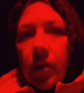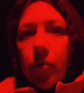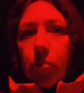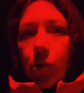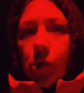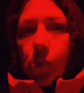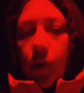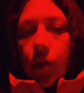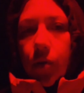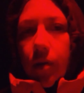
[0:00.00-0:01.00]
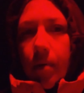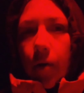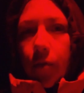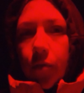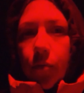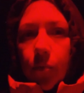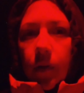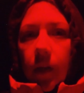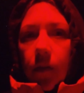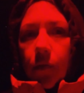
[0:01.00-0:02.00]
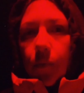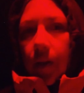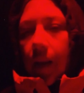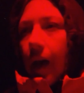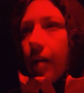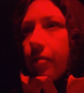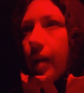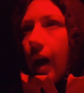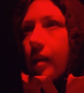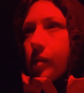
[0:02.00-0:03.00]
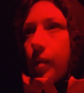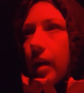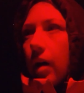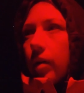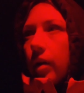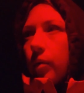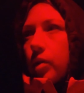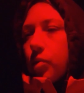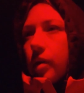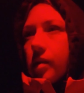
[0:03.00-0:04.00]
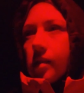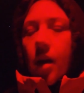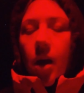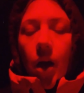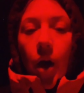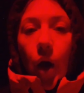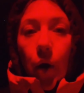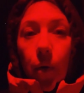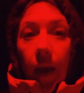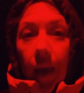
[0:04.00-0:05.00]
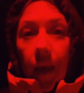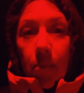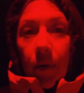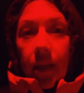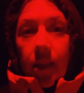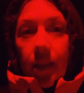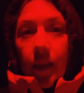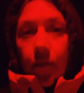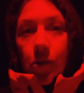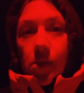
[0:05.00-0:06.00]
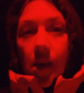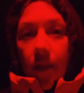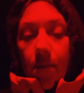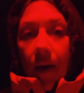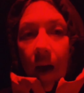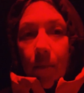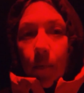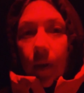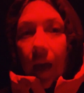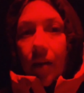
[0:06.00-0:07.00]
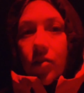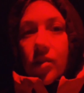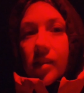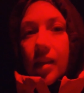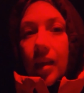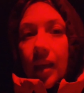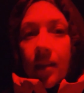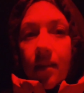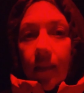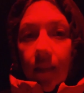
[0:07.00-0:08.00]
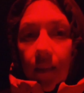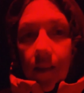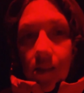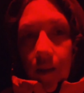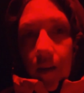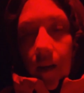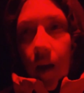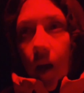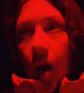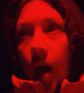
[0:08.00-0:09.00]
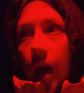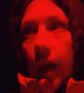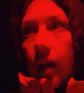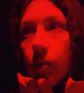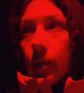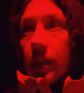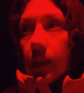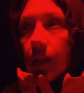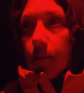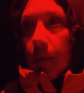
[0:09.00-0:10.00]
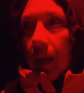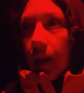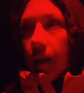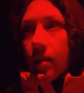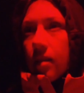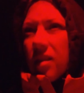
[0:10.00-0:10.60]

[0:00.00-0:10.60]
of a boost. We're doing about 3 to 3.5 knots without it, which was okay, but if you saw the map, we had just hit the Lizard, and we did make it